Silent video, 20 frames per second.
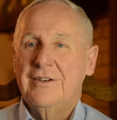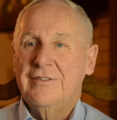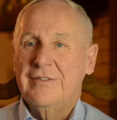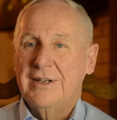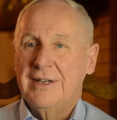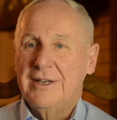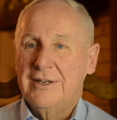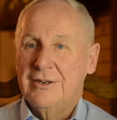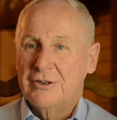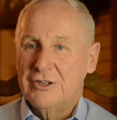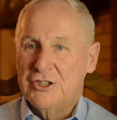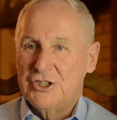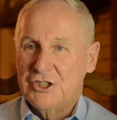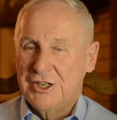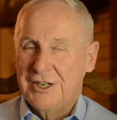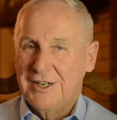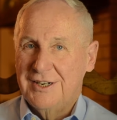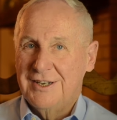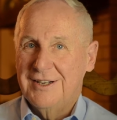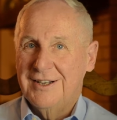of
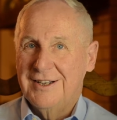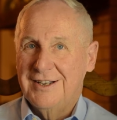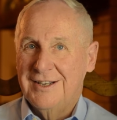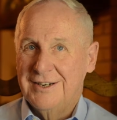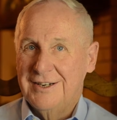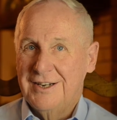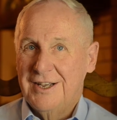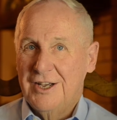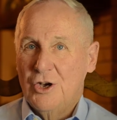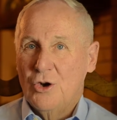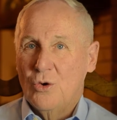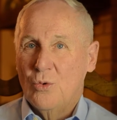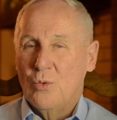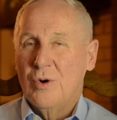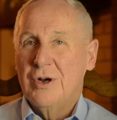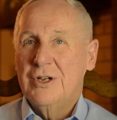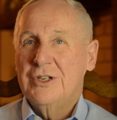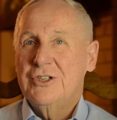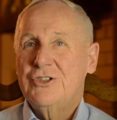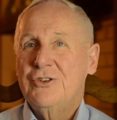energy, and
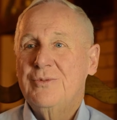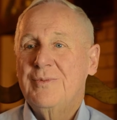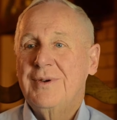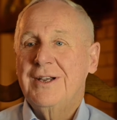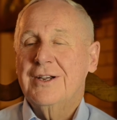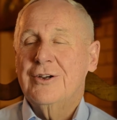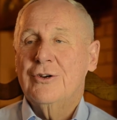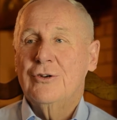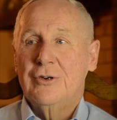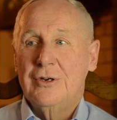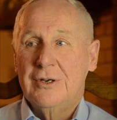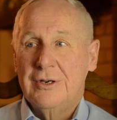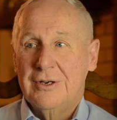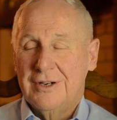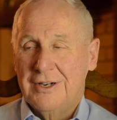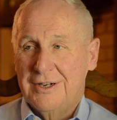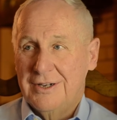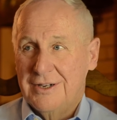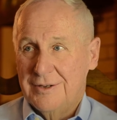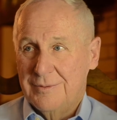once you make
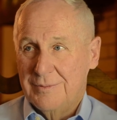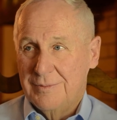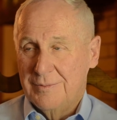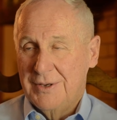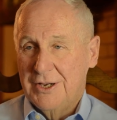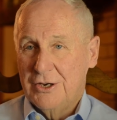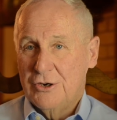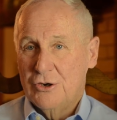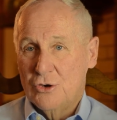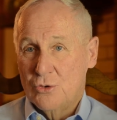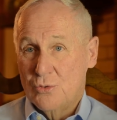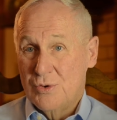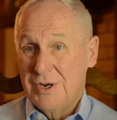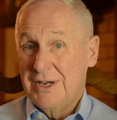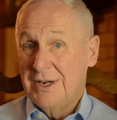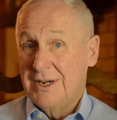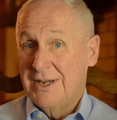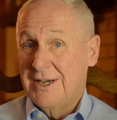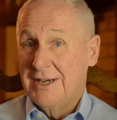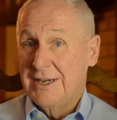her
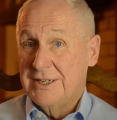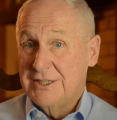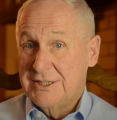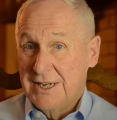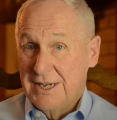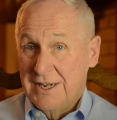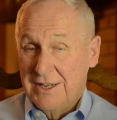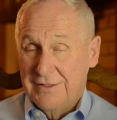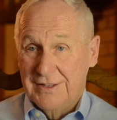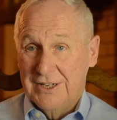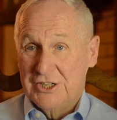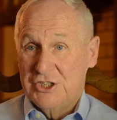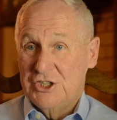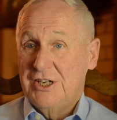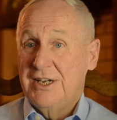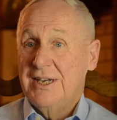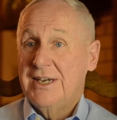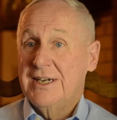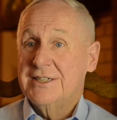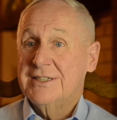realize that
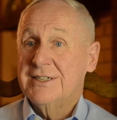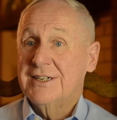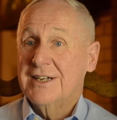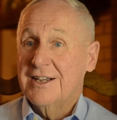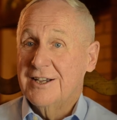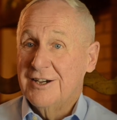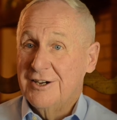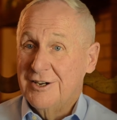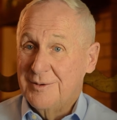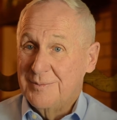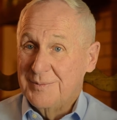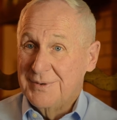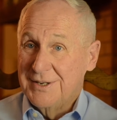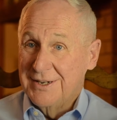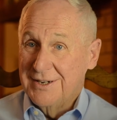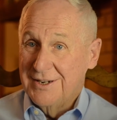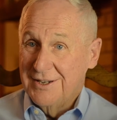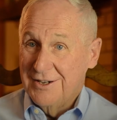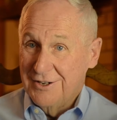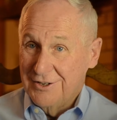she hasn't come
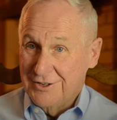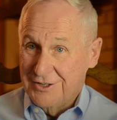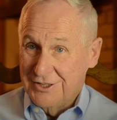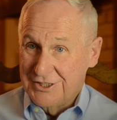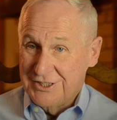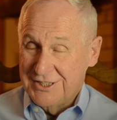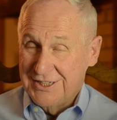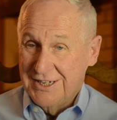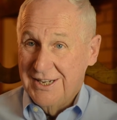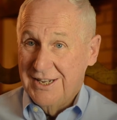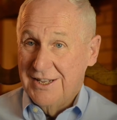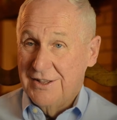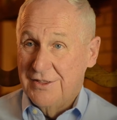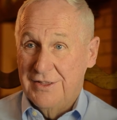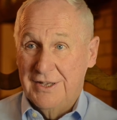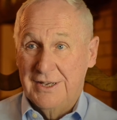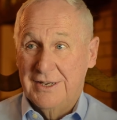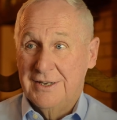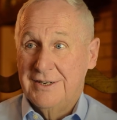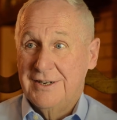and hug us,
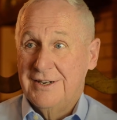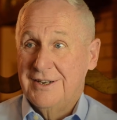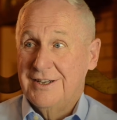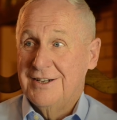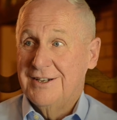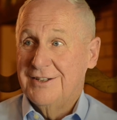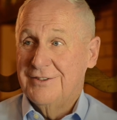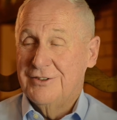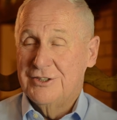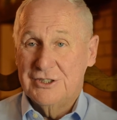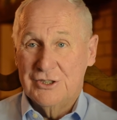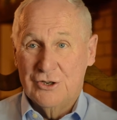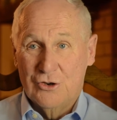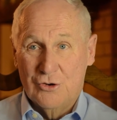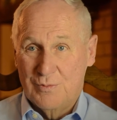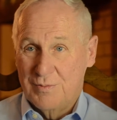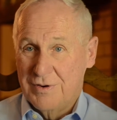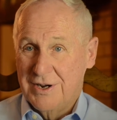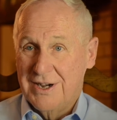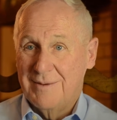then there's
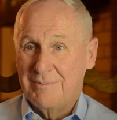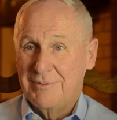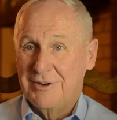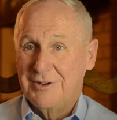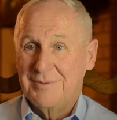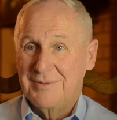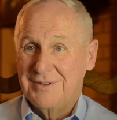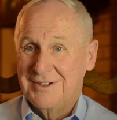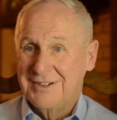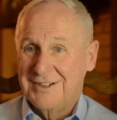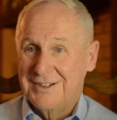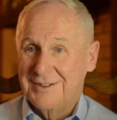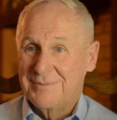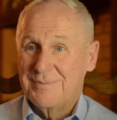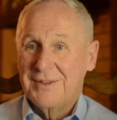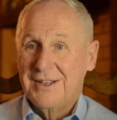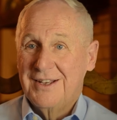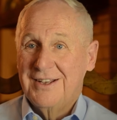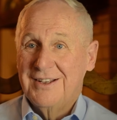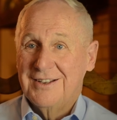no problem.
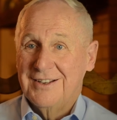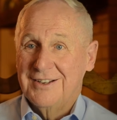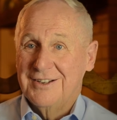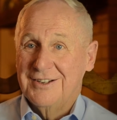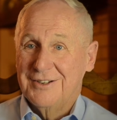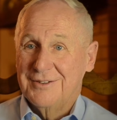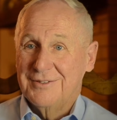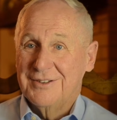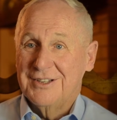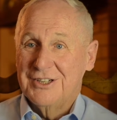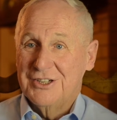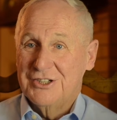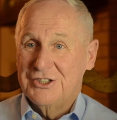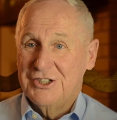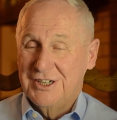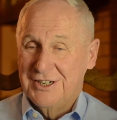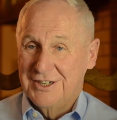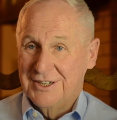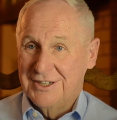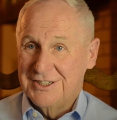
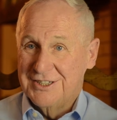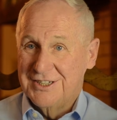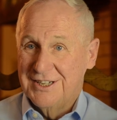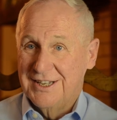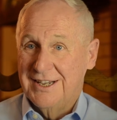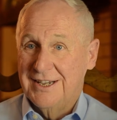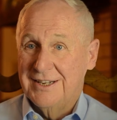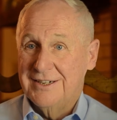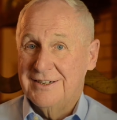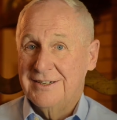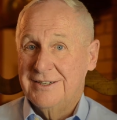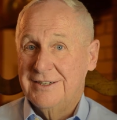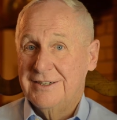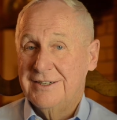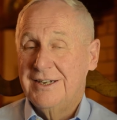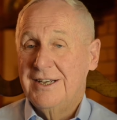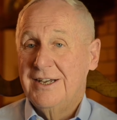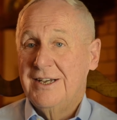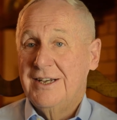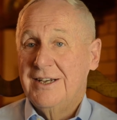She does that, and